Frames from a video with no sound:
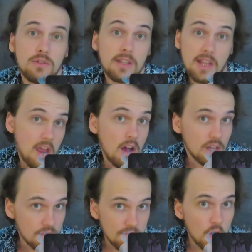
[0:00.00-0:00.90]
they are
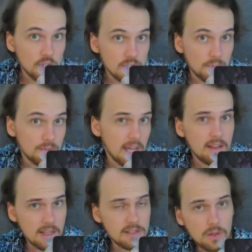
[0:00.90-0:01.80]
conversable.
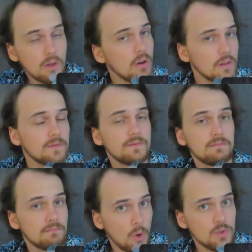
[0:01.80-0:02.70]
There's a lot of
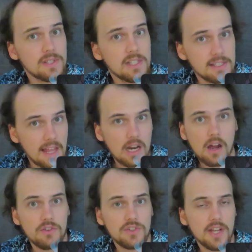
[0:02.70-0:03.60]
monsters that
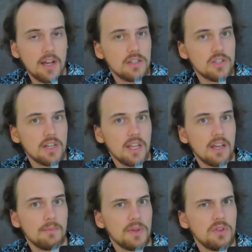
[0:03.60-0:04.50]
are intelligent
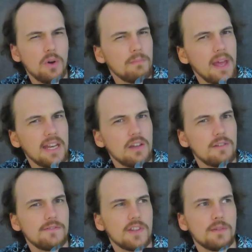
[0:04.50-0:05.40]
here, but not many
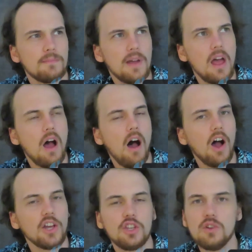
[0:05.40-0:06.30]
of them
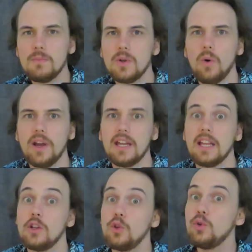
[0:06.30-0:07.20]
are humanoid
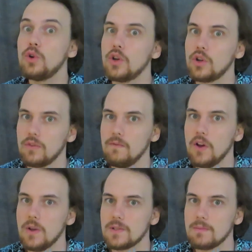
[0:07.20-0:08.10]
and look
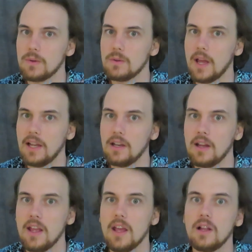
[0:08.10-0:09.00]
conversable and
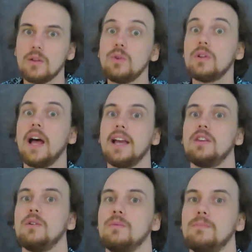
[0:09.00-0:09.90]
look like
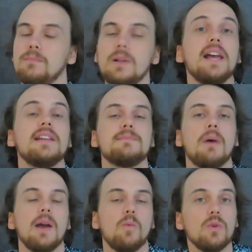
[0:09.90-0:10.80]
your players
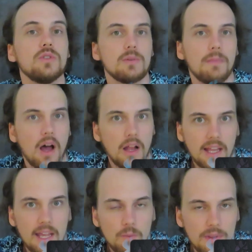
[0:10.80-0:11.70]
might want to
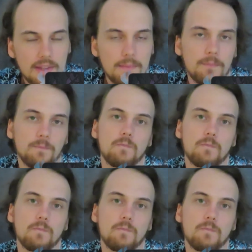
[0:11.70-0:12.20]
parlay with them.